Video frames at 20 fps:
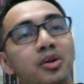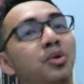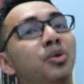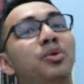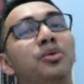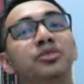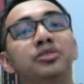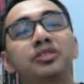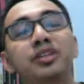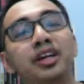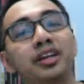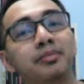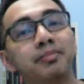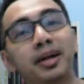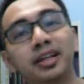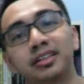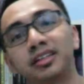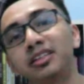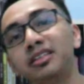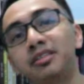host and the
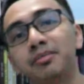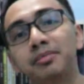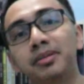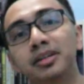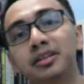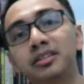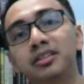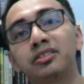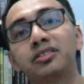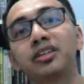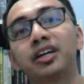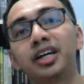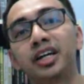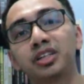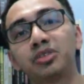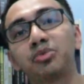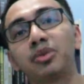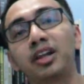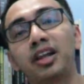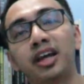participants,
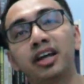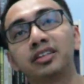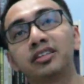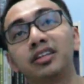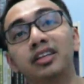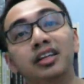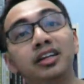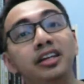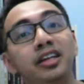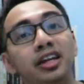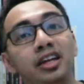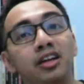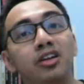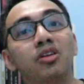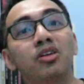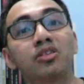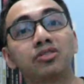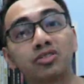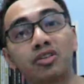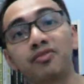as well as learning
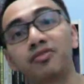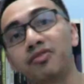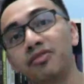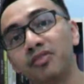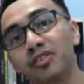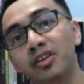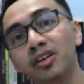lots of